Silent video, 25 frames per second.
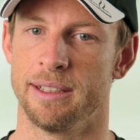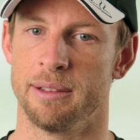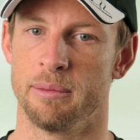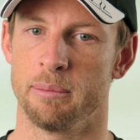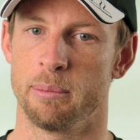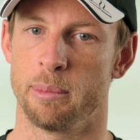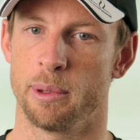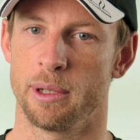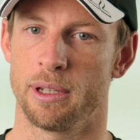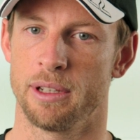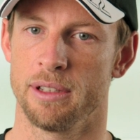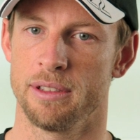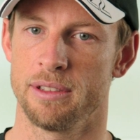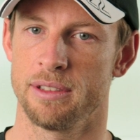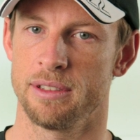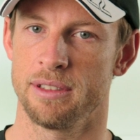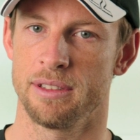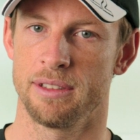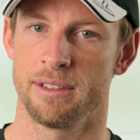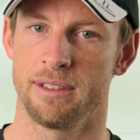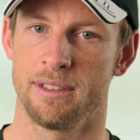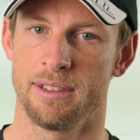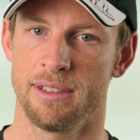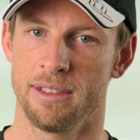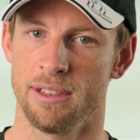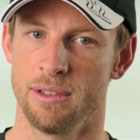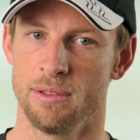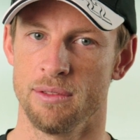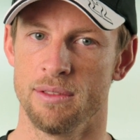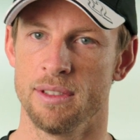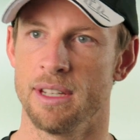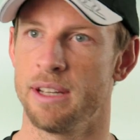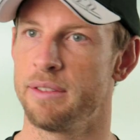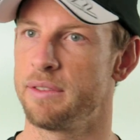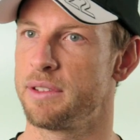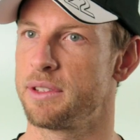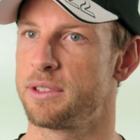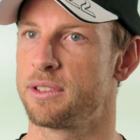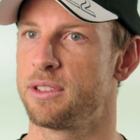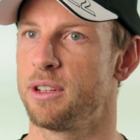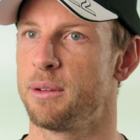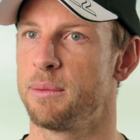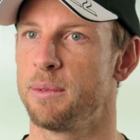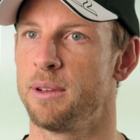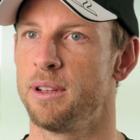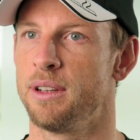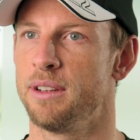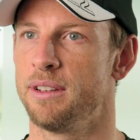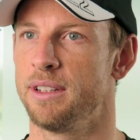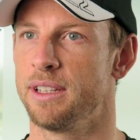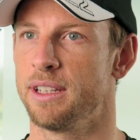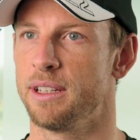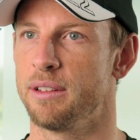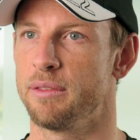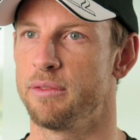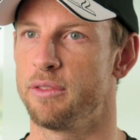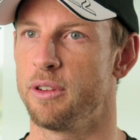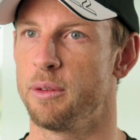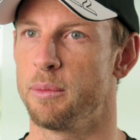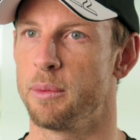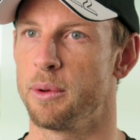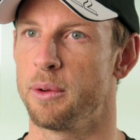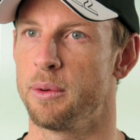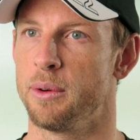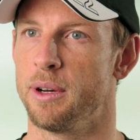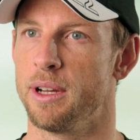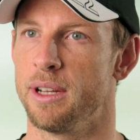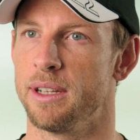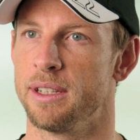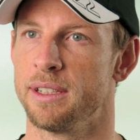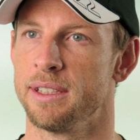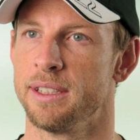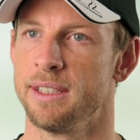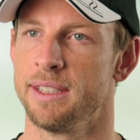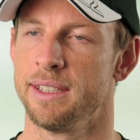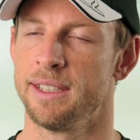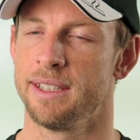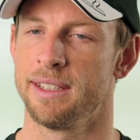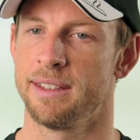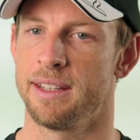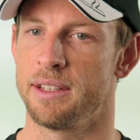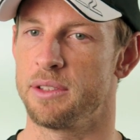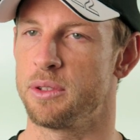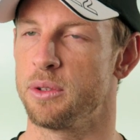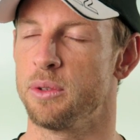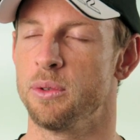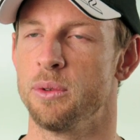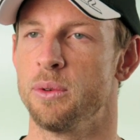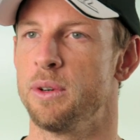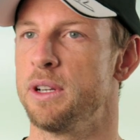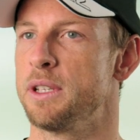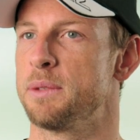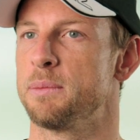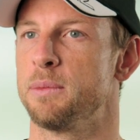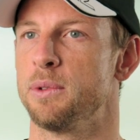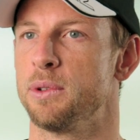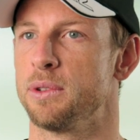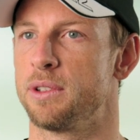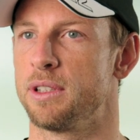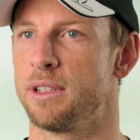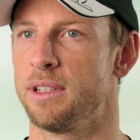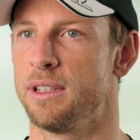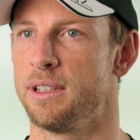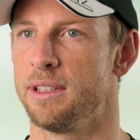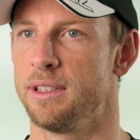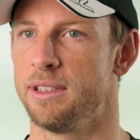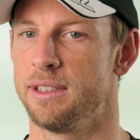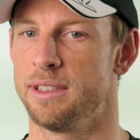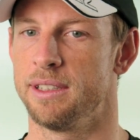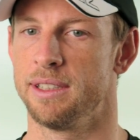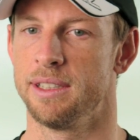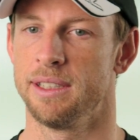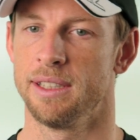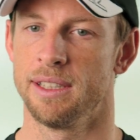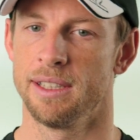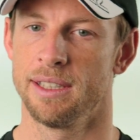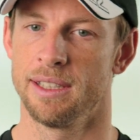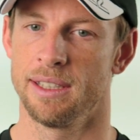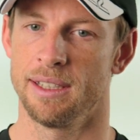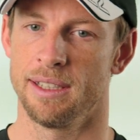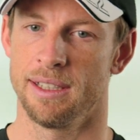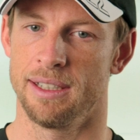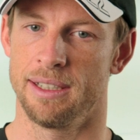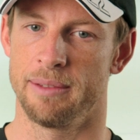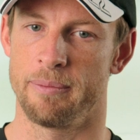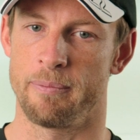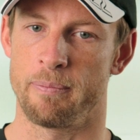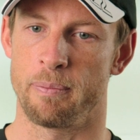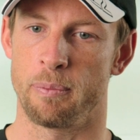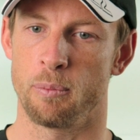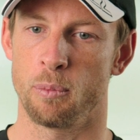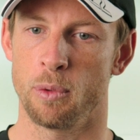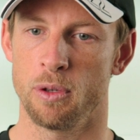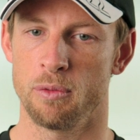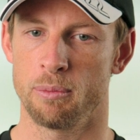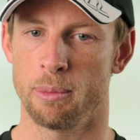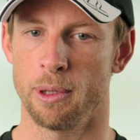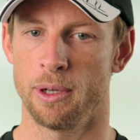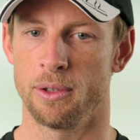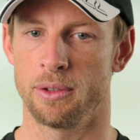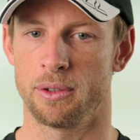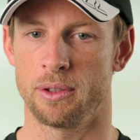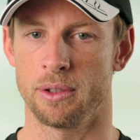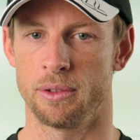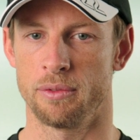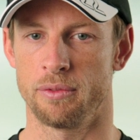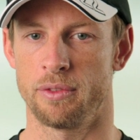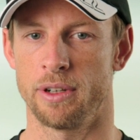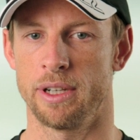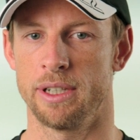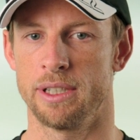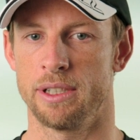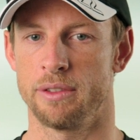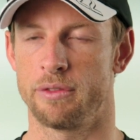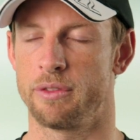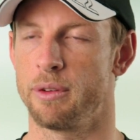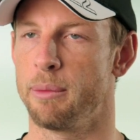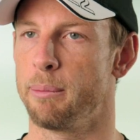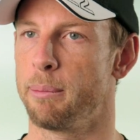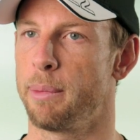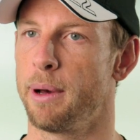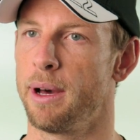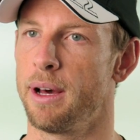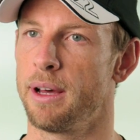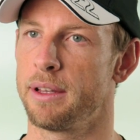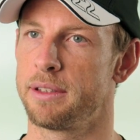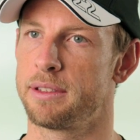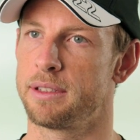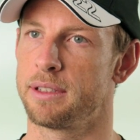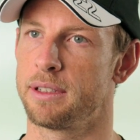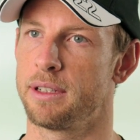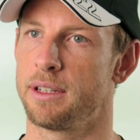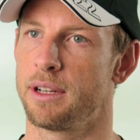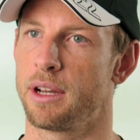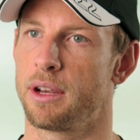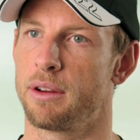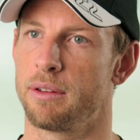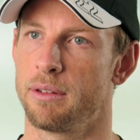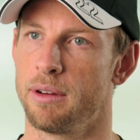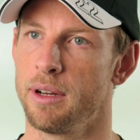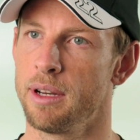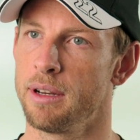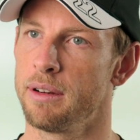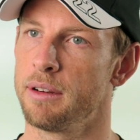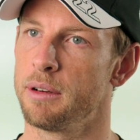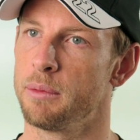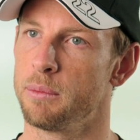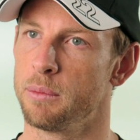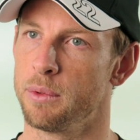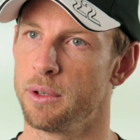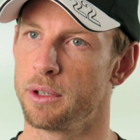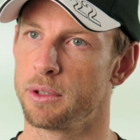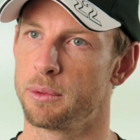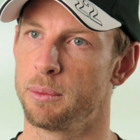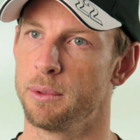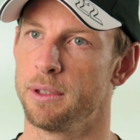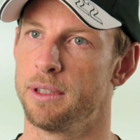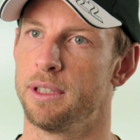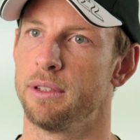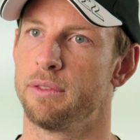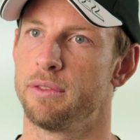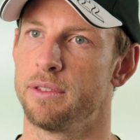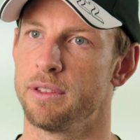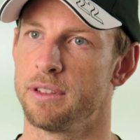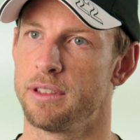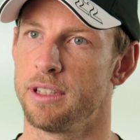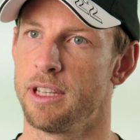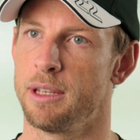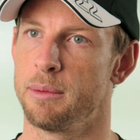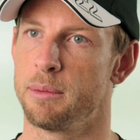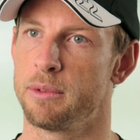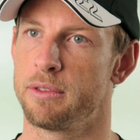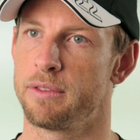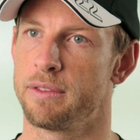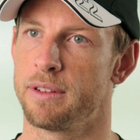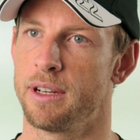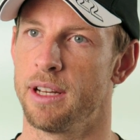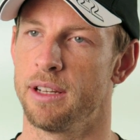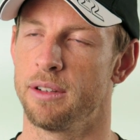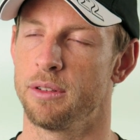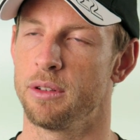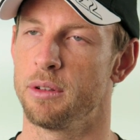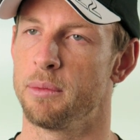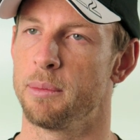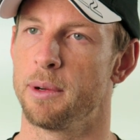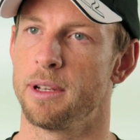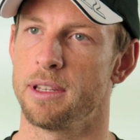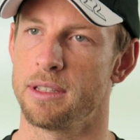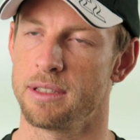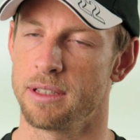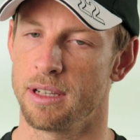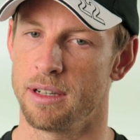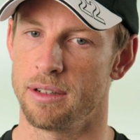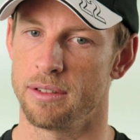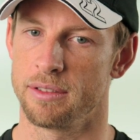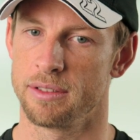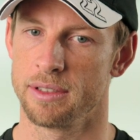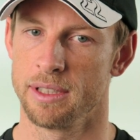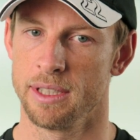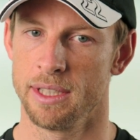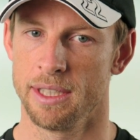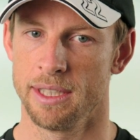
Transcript: because you never stop learning in Formula One. There's always more to learn. We've both gone very different paths in our career and worked with different teams, Fernando and myself,